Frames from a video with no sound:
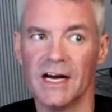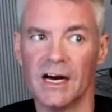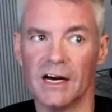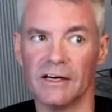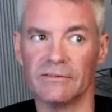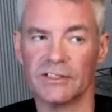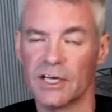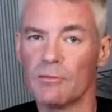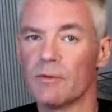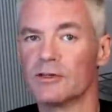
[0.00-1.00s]
of
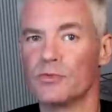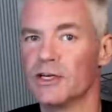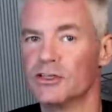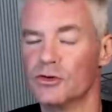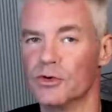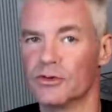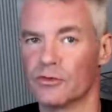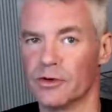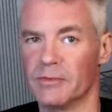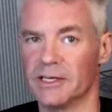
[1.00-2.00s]
somewhere between 2 and
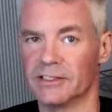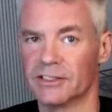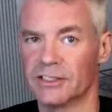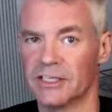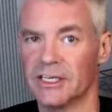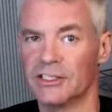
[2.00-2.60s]
3 months.